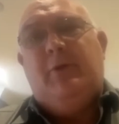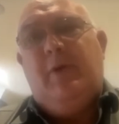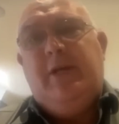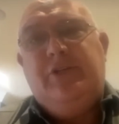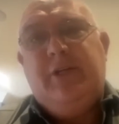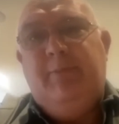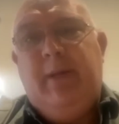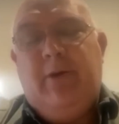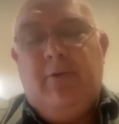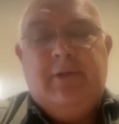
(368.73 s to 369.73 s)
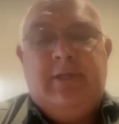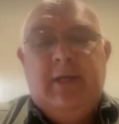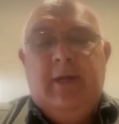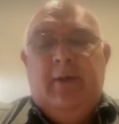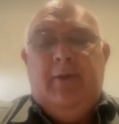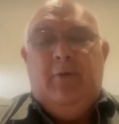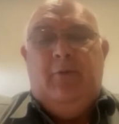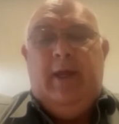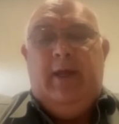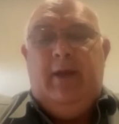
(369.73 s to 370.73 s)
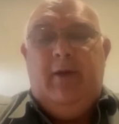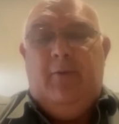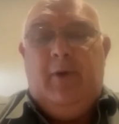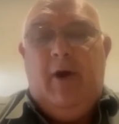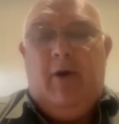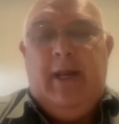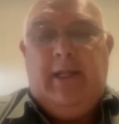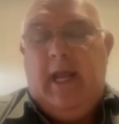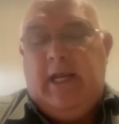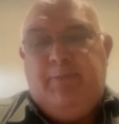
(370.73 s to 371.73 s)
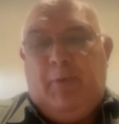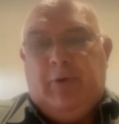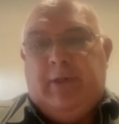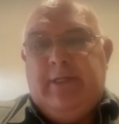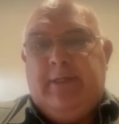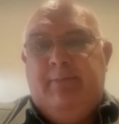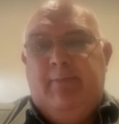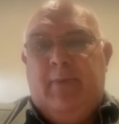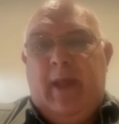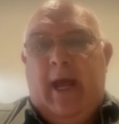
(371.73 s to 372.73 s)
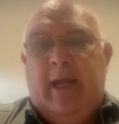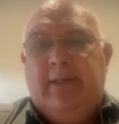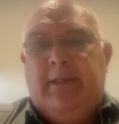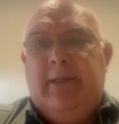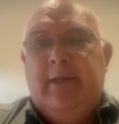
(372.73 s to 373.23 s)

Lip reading: question, because we are net exporters, and